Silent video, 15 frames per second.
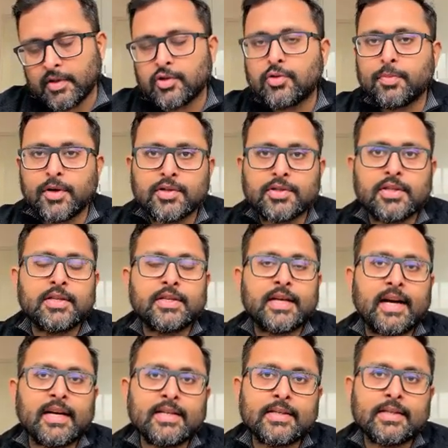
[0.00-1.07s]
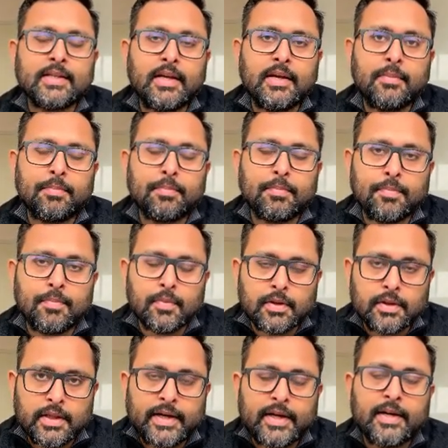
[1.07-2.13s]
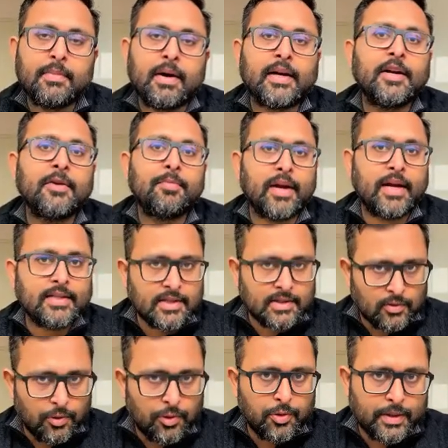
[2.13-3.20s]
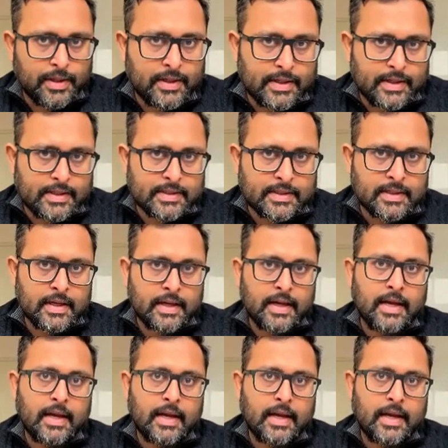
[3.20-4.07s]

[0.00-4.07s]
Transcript: So because of the tax, the demanded price is going to increase.